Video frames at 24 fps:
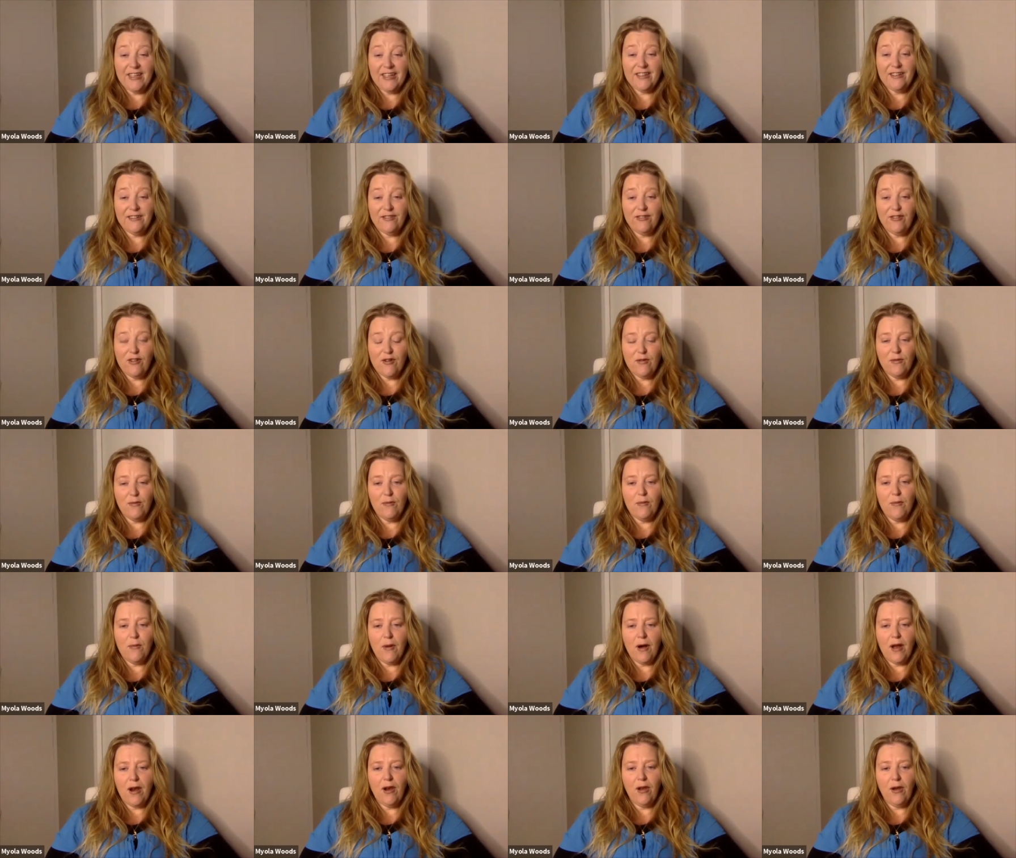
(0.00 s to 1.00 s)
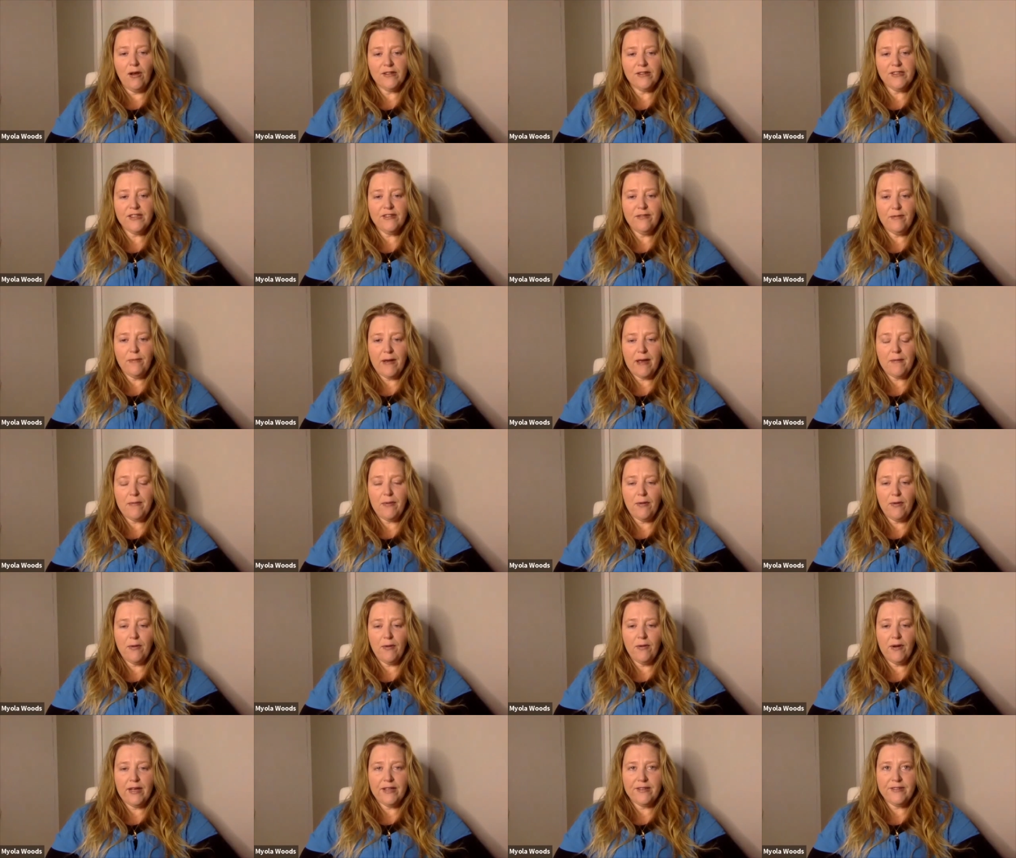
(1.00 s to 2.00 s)
that for lots of
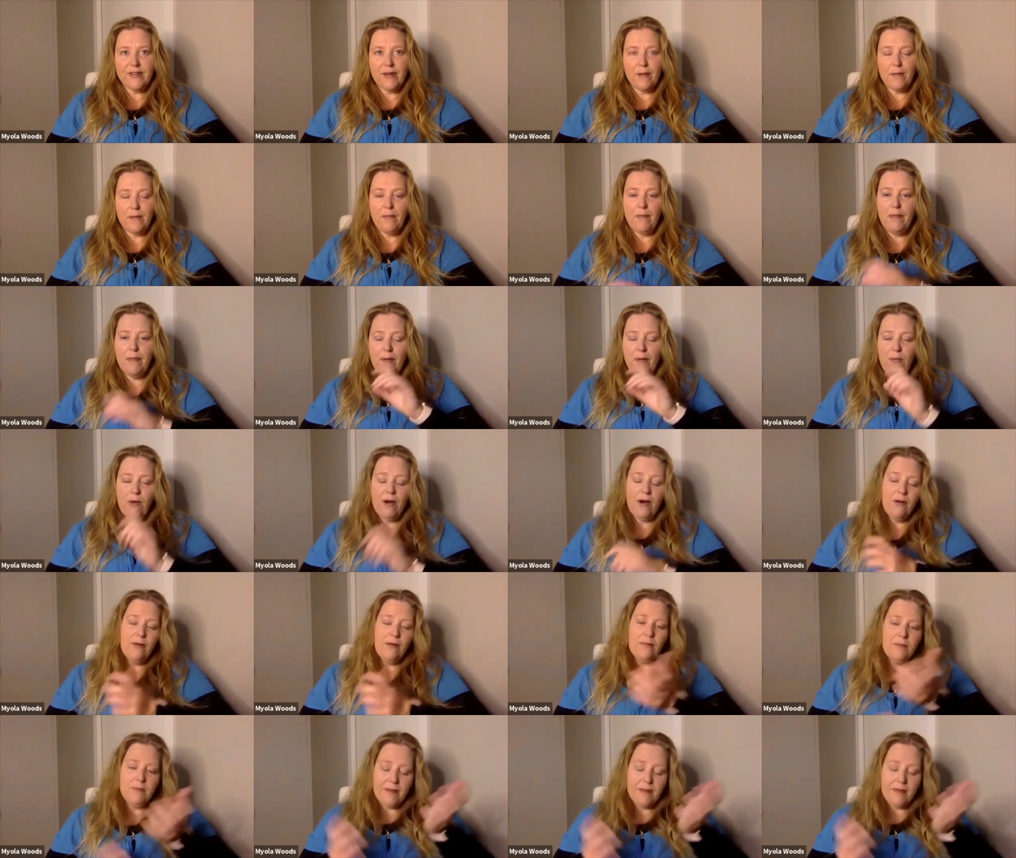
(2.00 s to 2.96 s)
people, it's a well,